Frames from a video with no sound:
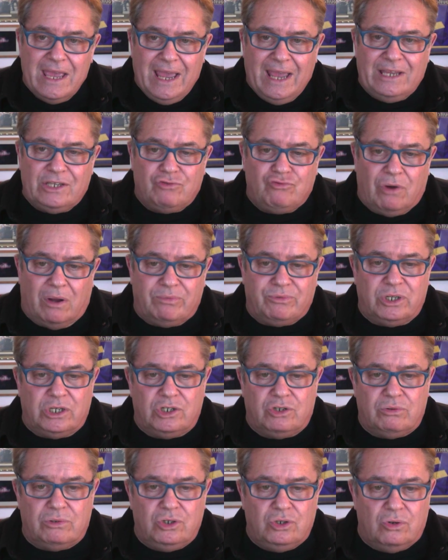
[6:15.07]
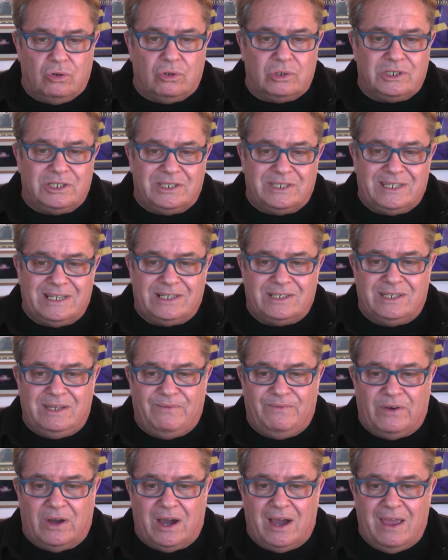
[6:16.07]
It's dropped into a
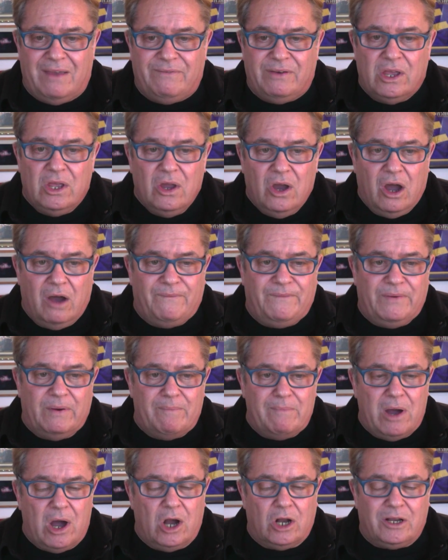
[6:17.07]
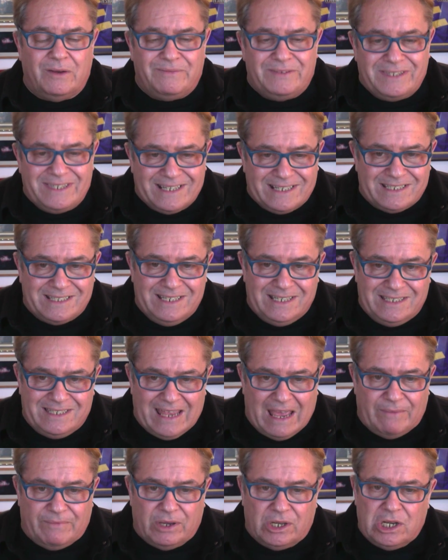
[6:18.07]
0-65 off a mark of
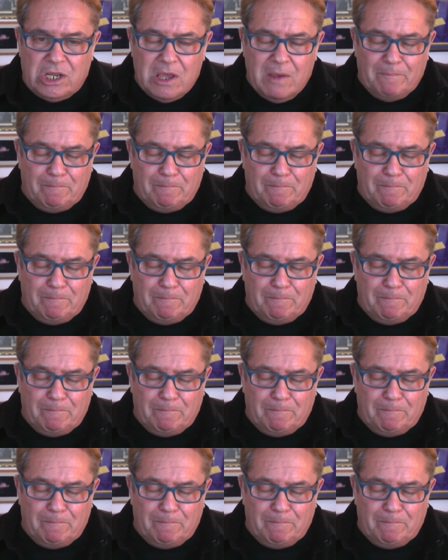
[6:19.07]
67.